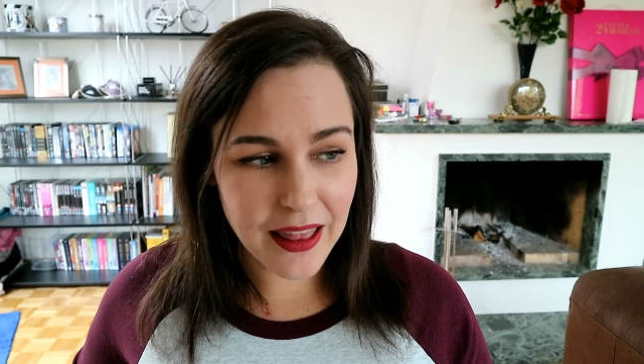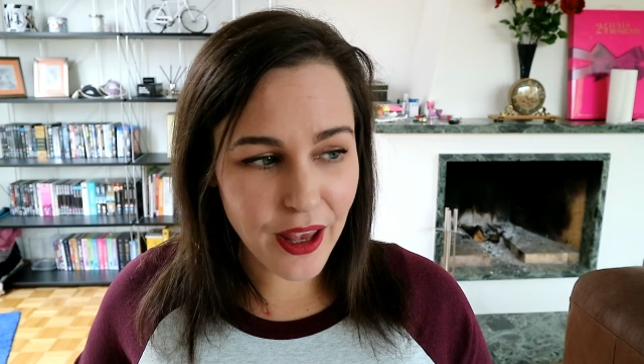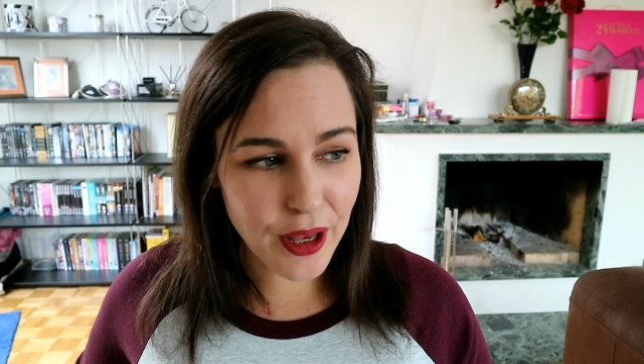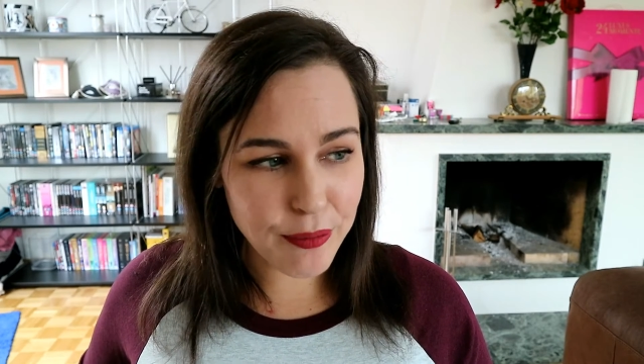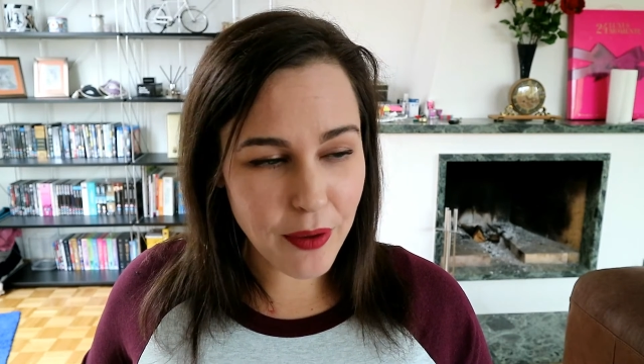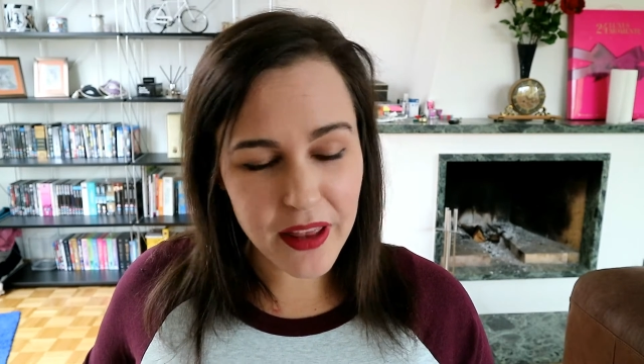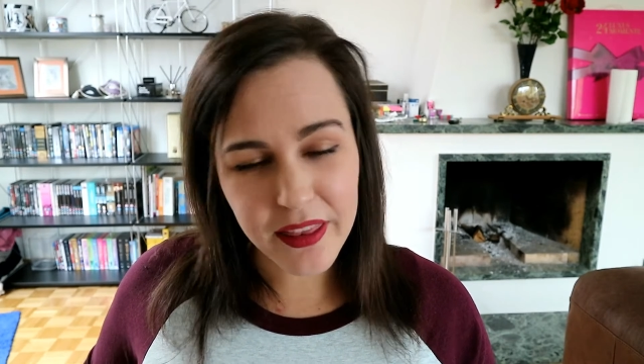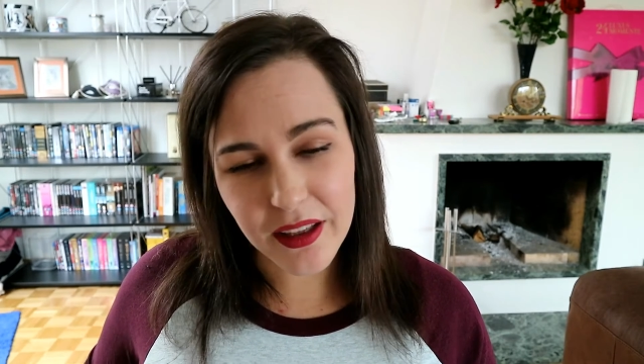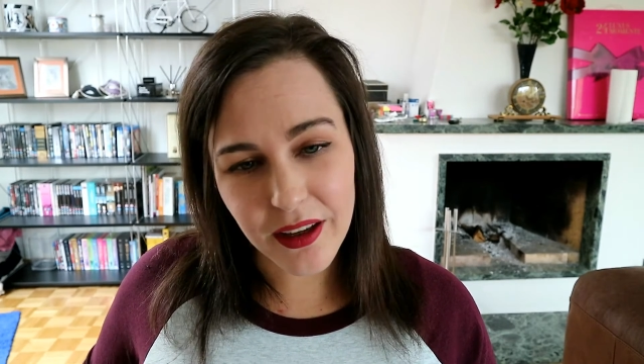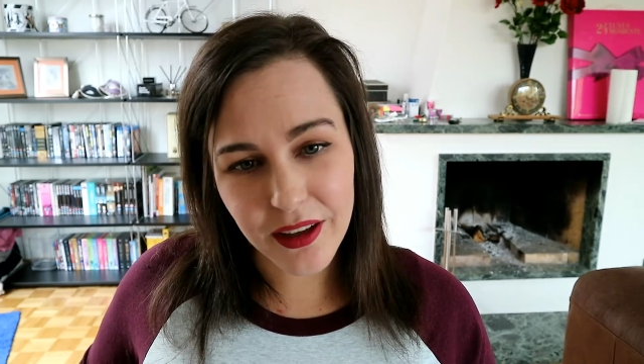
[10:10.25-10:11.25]
I
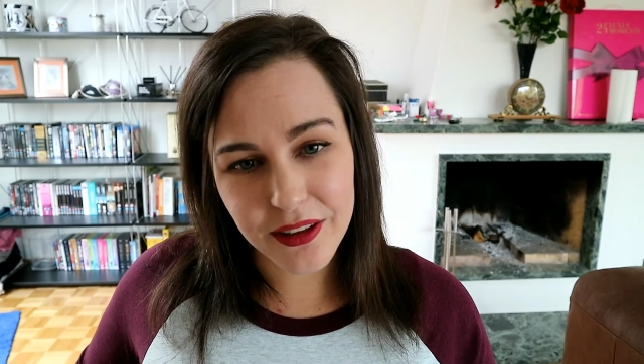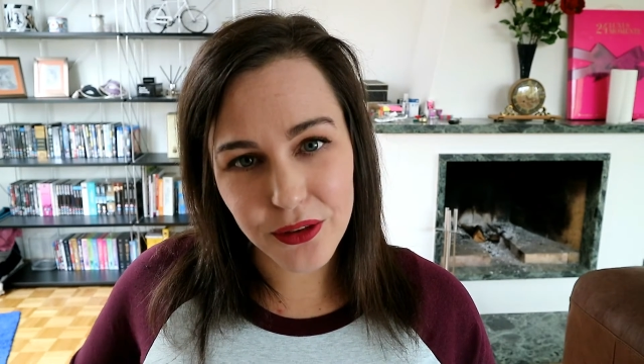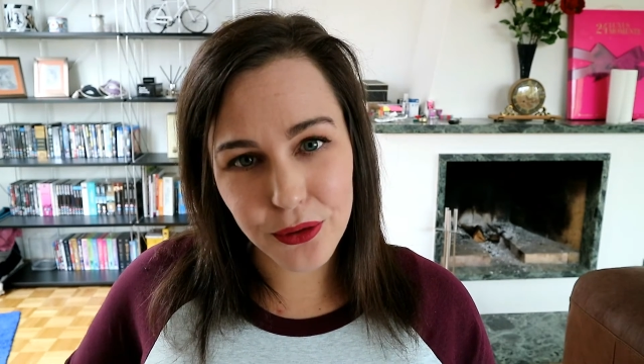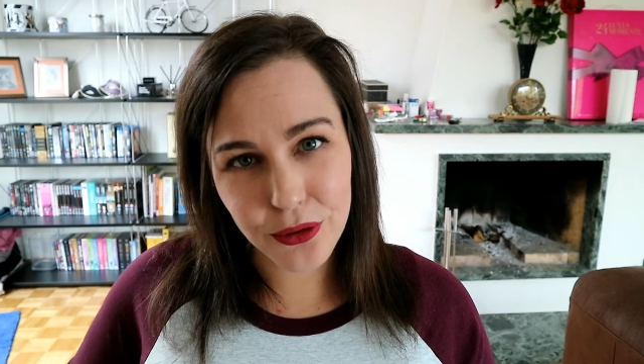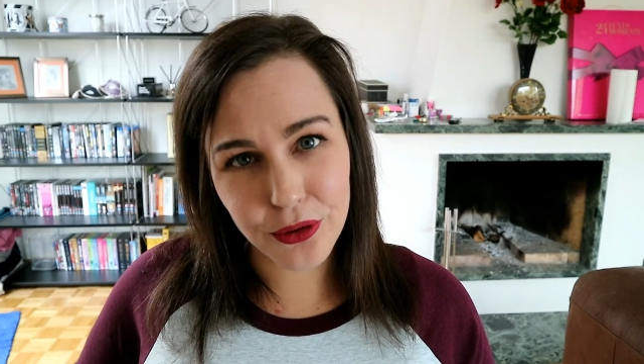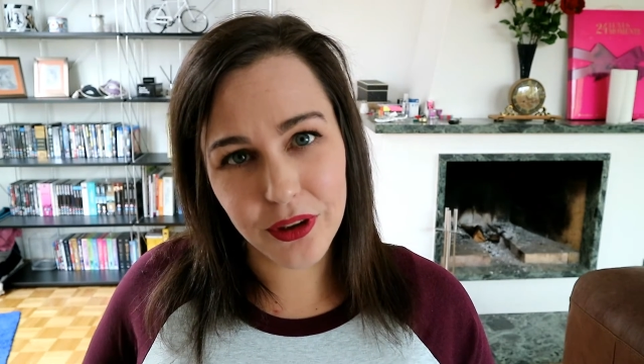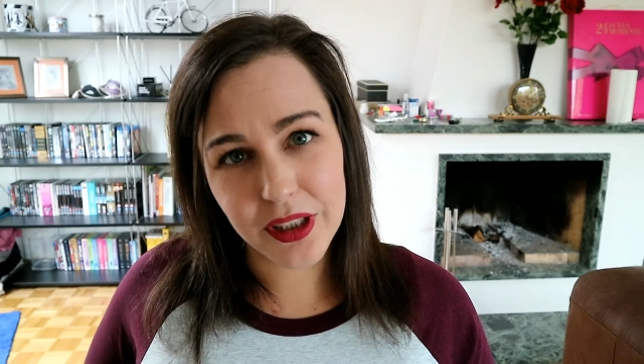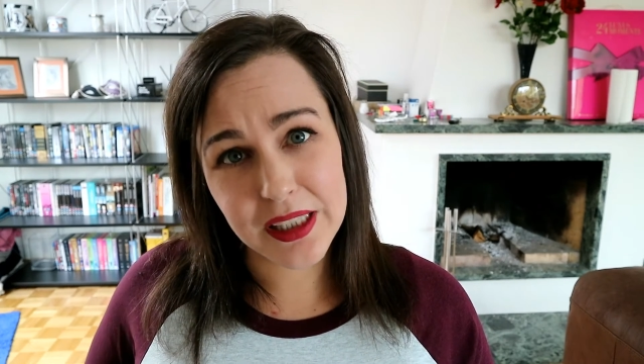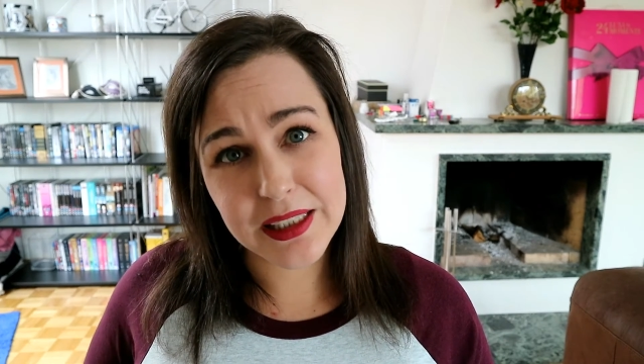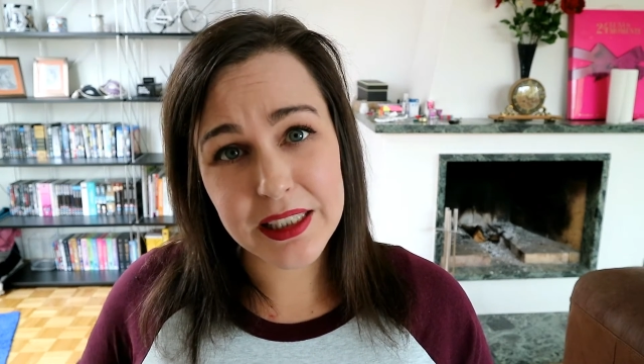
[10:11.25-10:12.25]
think I saw on
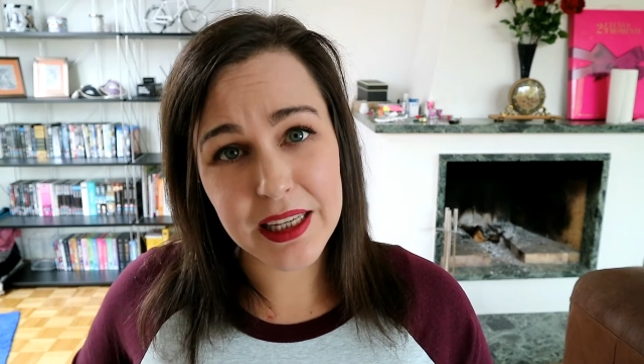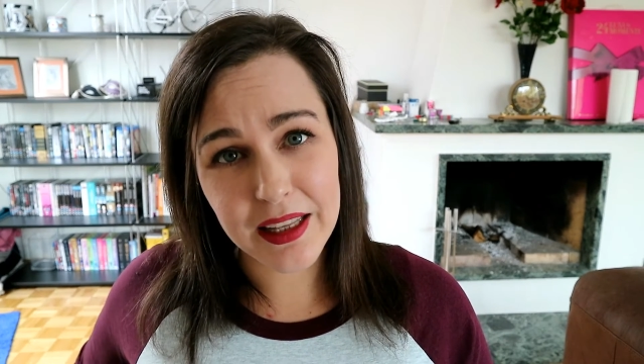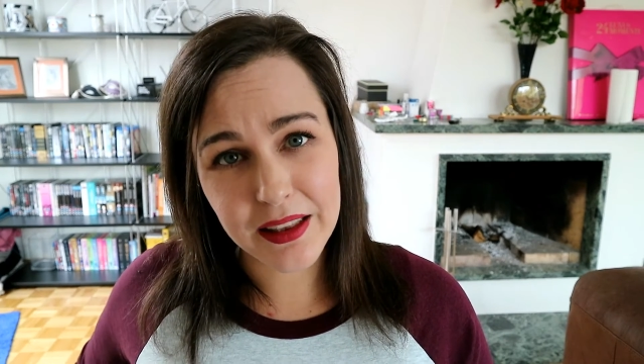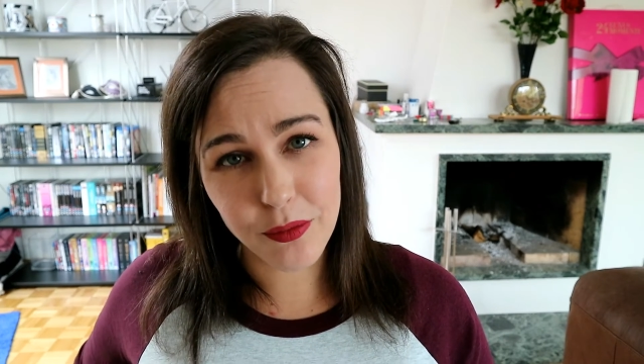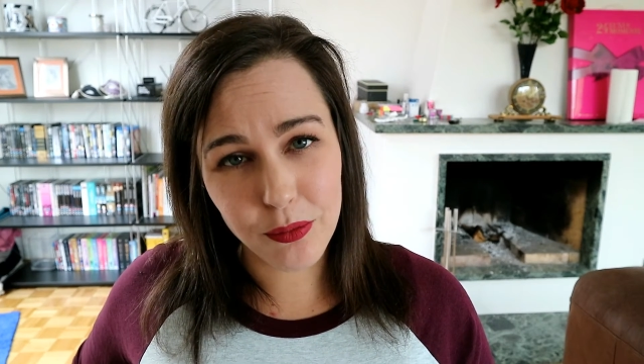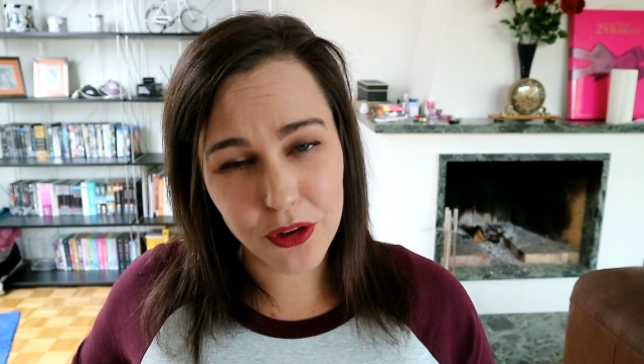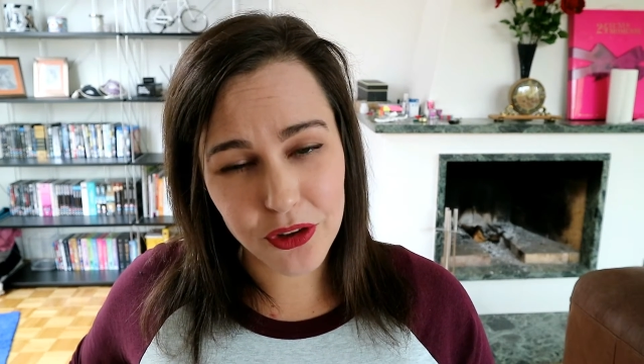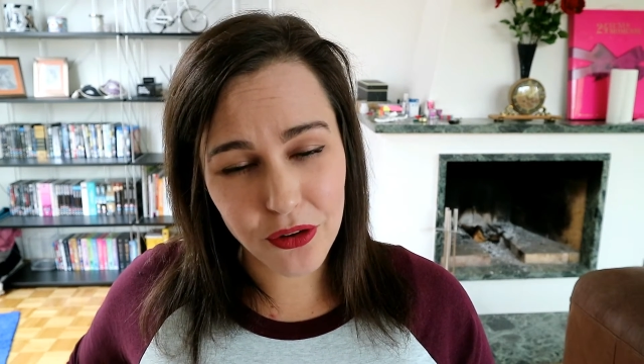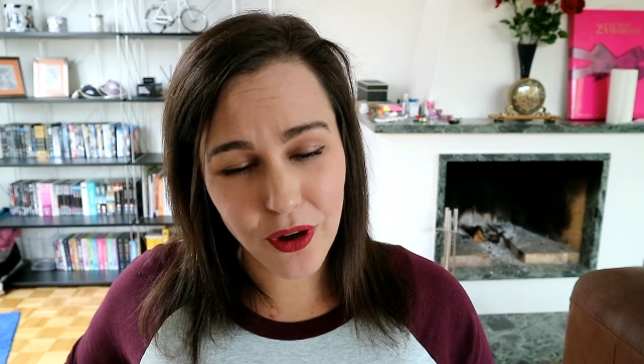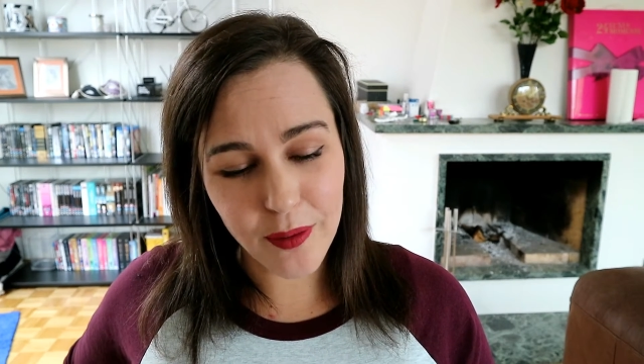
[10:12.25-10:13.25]
the internet them
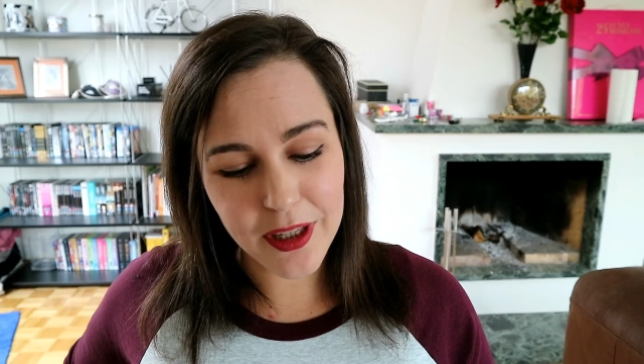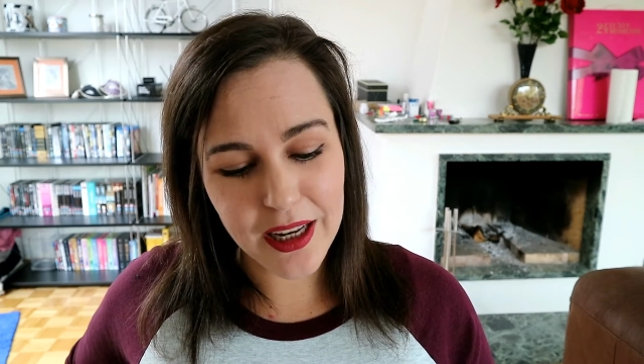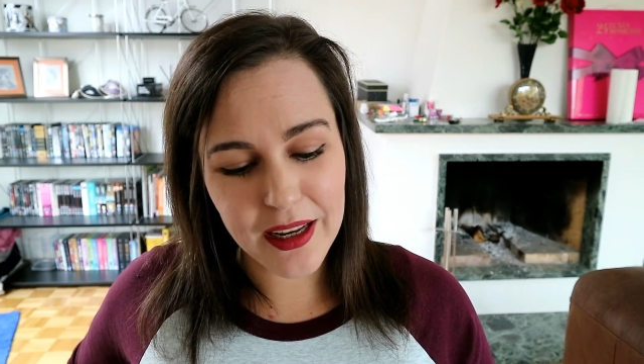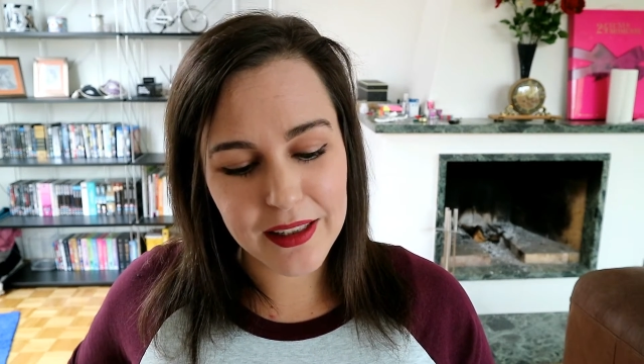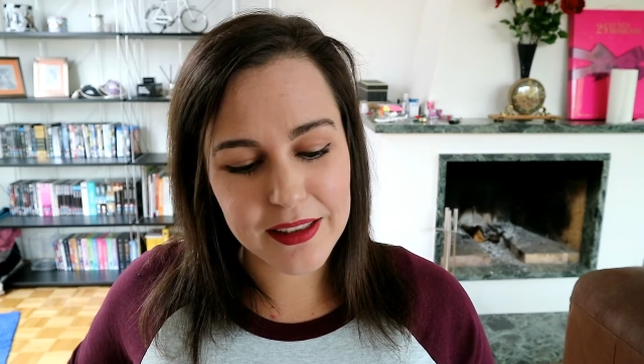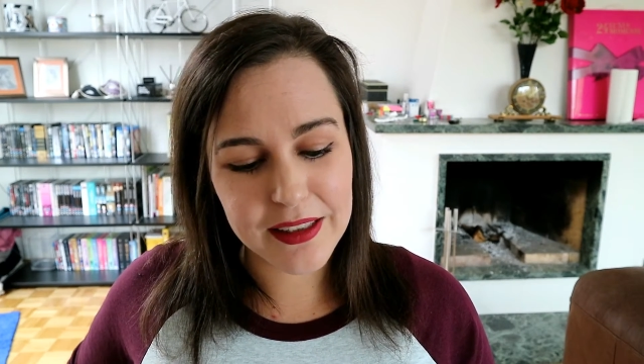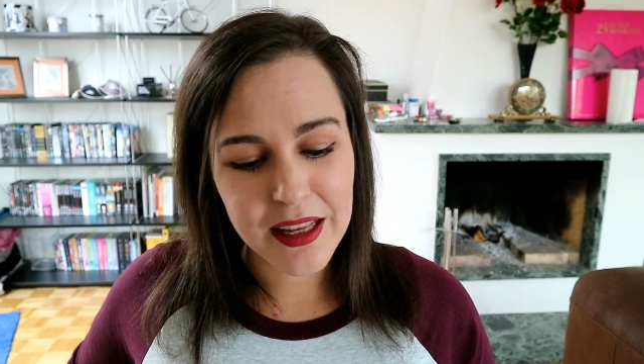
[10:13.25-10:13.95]
described as